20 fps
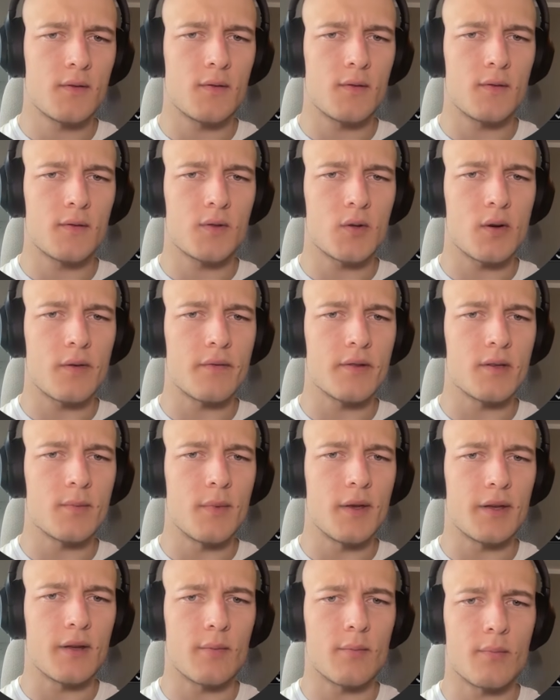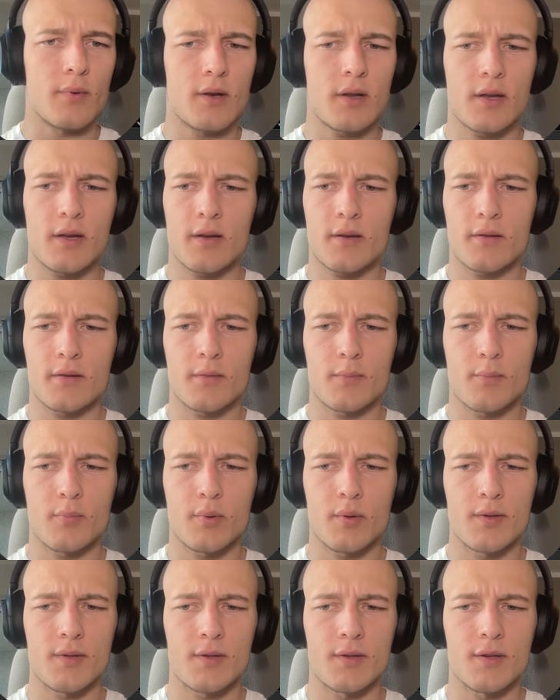So obviously make it black,
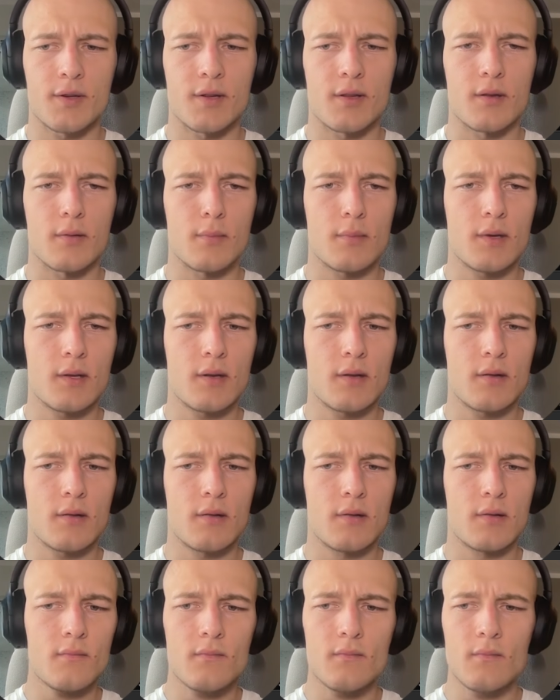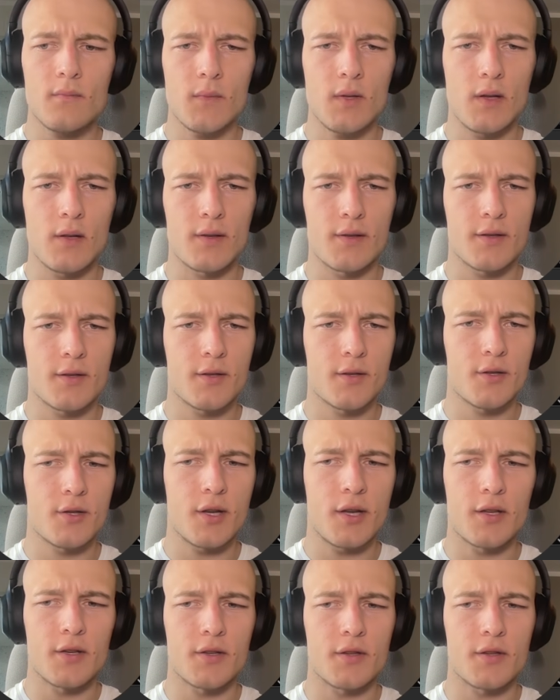position it in the middle. Let's change